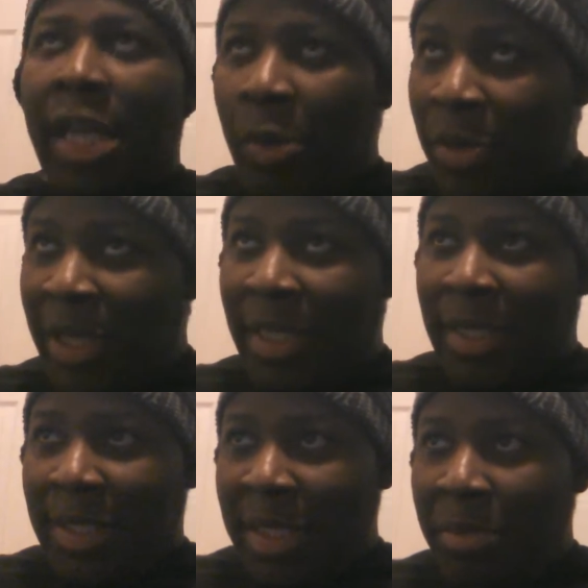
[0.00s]
We get
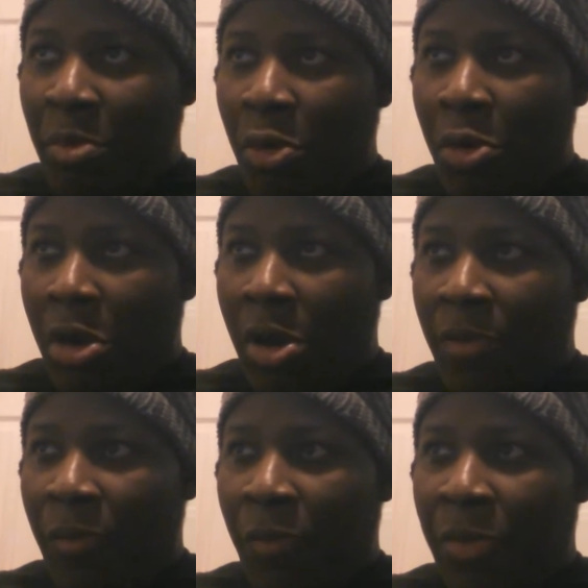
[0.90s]
to see more
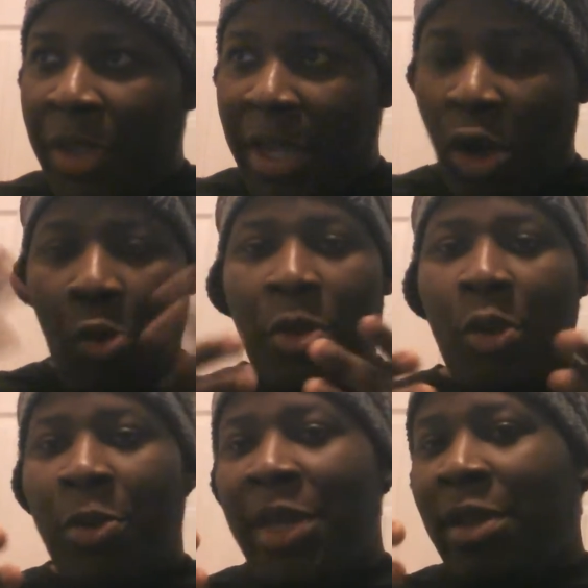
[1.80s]
of the Ikoma
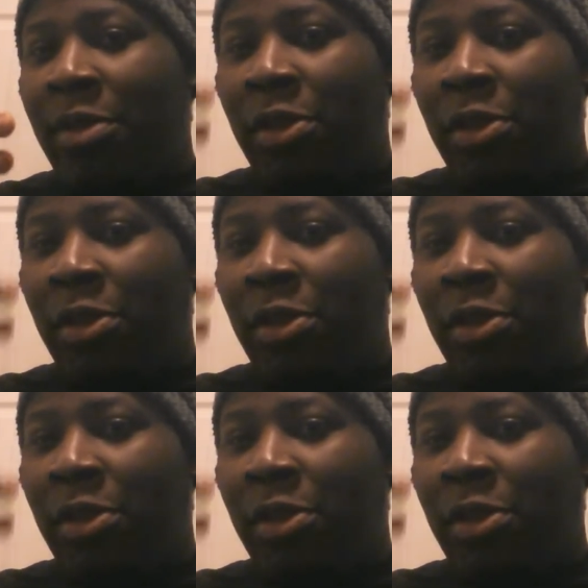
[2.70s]
that we